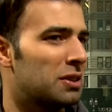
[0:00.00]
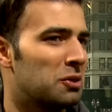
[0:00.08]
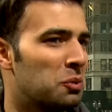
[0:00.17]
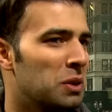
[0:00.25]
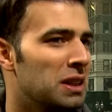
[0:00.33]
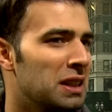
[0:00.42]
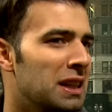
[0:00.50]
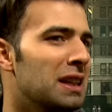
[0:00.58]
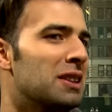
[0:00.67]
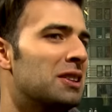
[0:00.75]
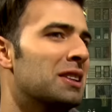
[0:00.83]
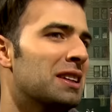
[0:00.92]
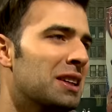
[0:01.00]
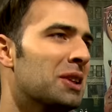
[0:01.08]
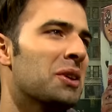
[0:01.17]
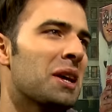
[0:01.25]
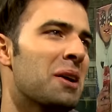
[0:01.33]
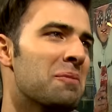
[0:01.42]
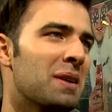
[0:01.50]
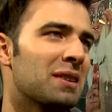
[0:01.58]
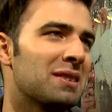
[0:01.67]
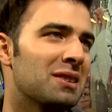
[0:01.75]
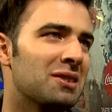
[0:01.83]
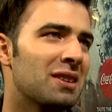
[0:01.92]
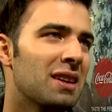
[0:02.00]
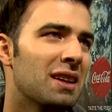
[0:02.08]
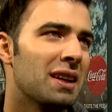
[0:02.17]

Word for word: and we need to hear that message